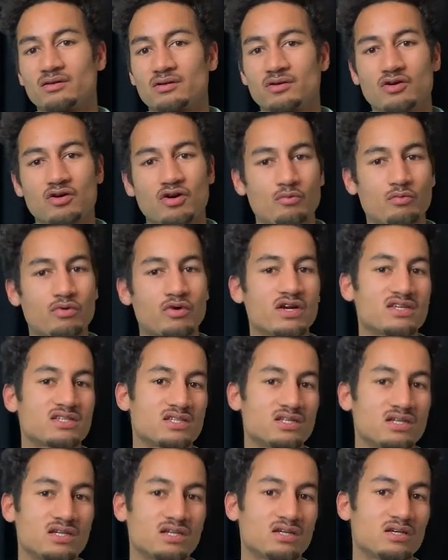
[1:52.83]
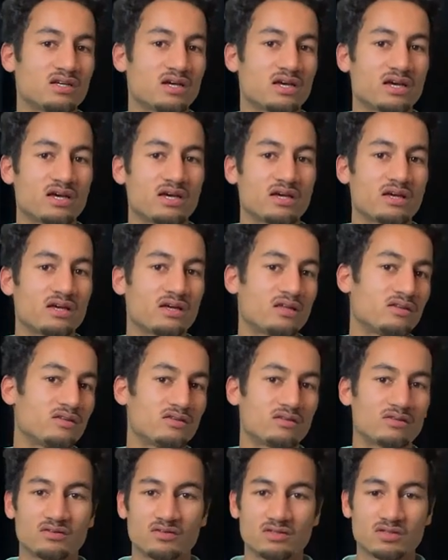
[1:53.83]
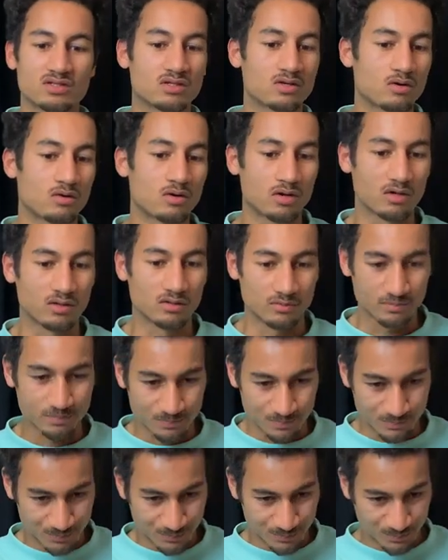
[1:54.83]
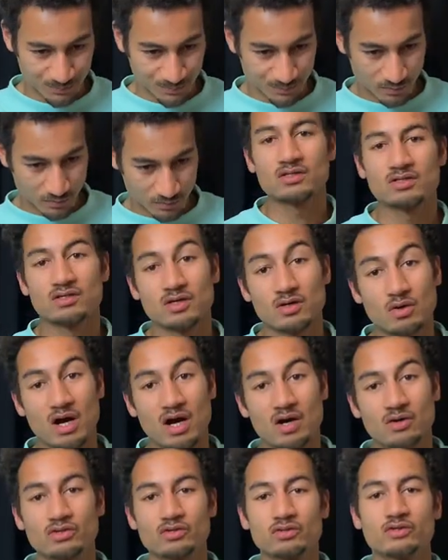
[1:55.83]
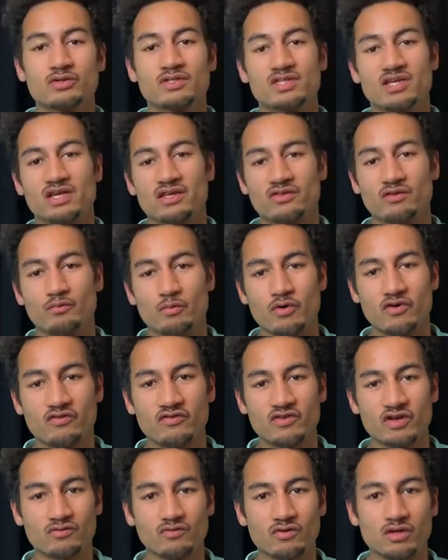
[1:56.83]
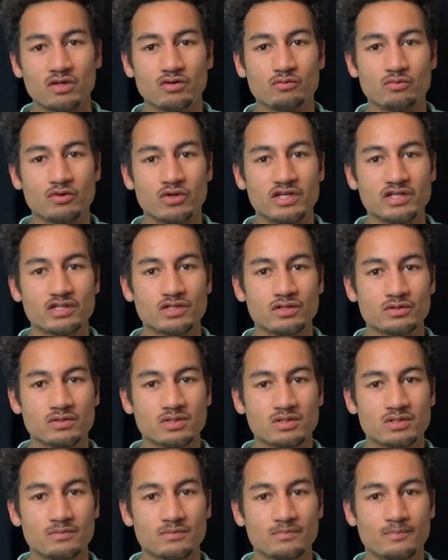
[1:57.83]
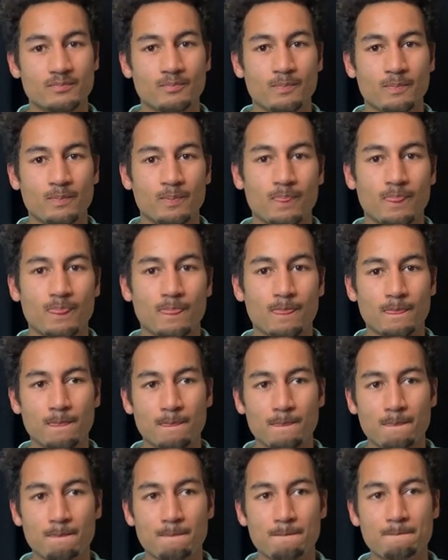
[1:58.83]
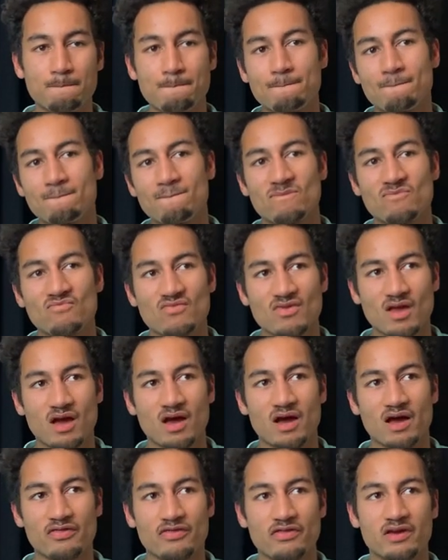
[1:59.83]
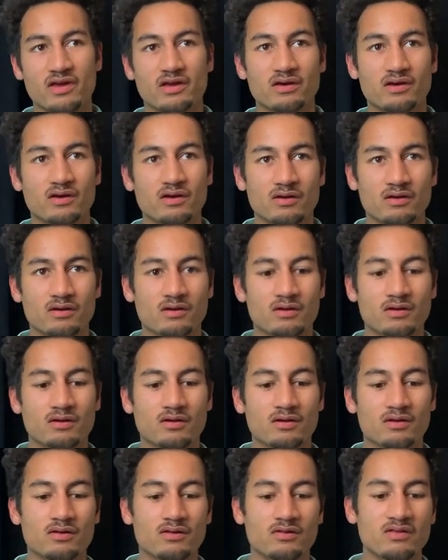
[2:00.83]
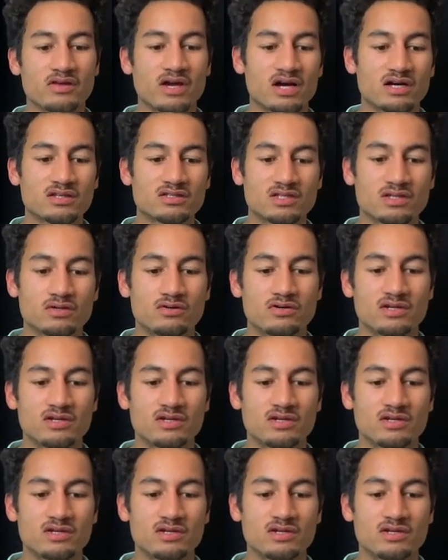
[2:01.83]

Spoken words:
compressing and so on. So how do you set the perfect volume ratios? Mm, I think the answer